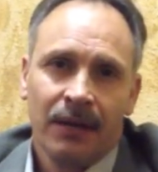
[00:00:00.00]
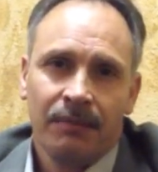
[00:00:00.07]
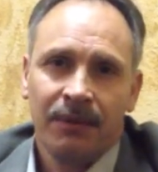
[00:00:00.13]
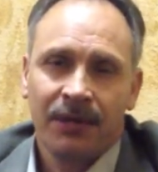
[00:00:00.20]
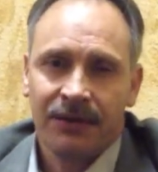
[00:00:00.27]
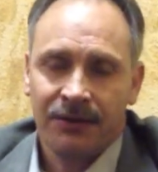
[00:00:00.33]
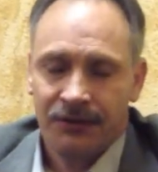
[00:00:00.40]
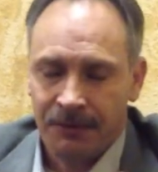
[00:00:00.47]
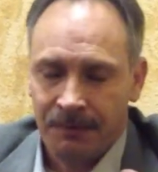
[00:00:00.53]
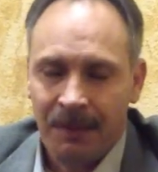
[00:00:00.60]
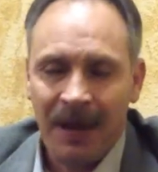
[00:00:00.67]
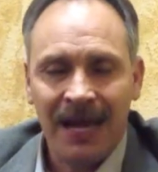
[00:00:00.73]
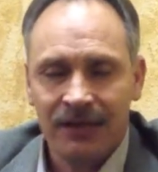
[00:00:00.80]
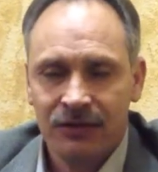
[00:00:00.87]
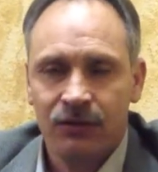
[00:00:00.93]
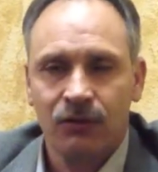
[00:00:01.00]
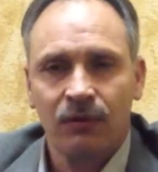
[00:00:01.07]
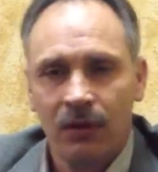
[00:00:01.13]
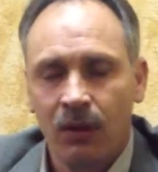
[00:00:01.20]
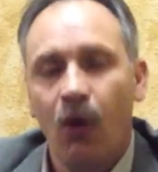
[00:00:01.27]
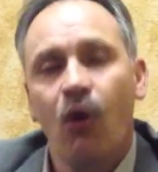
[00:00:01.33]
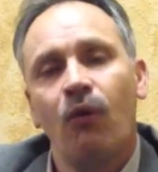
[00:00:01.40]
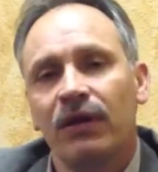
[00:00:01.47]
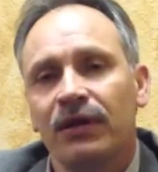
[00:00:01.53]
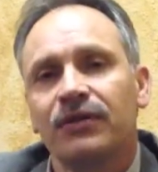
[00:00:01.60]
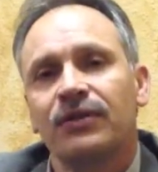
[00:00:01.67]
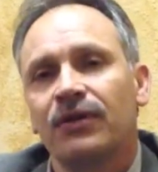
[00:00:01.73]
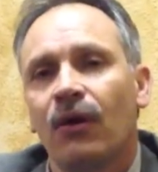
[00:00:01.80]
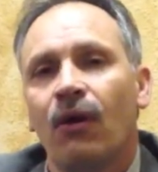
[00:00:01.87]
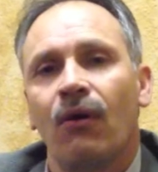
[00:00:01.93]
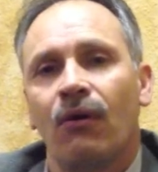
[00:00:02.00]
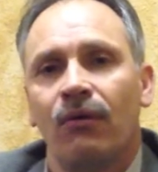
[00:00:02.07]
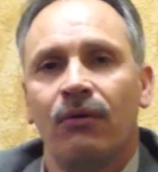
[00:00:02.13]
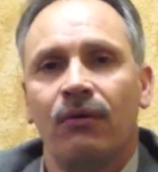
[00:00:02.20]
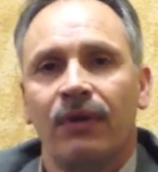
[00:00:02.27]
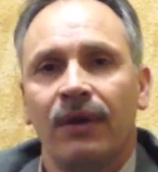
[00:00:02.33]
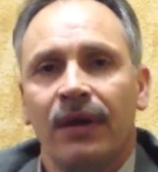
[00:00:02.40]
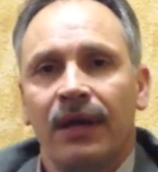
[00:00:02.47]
Because your pastor will always know